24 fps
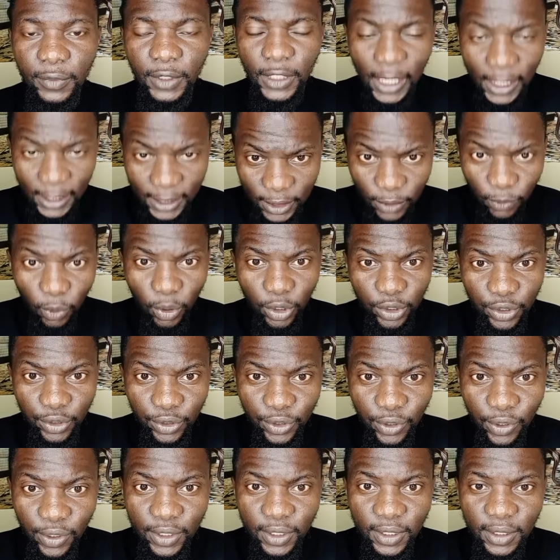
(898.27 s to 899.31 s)
That is what you
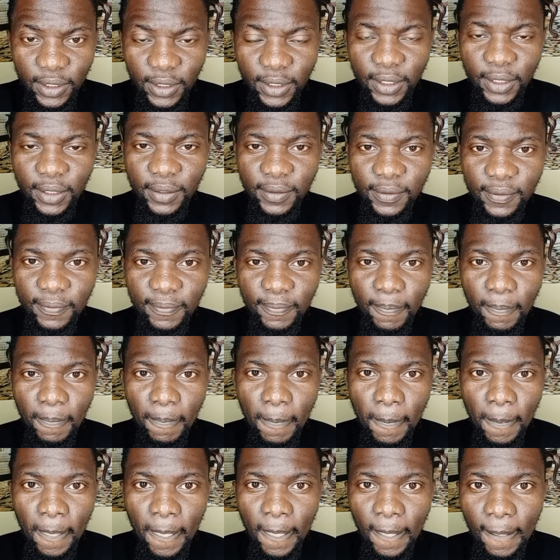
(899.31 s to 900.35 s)
just did.
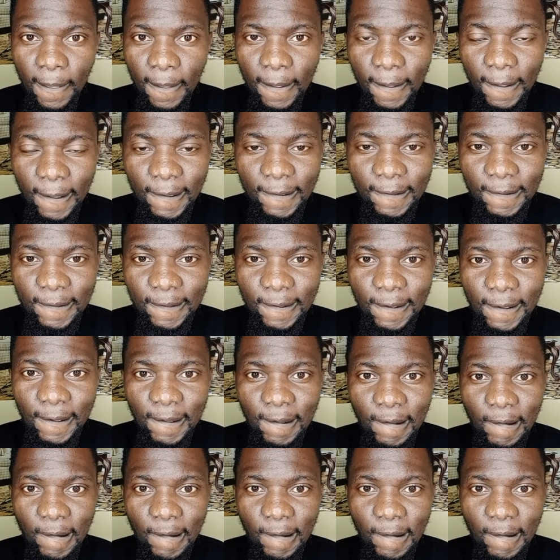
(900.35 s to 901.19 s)
And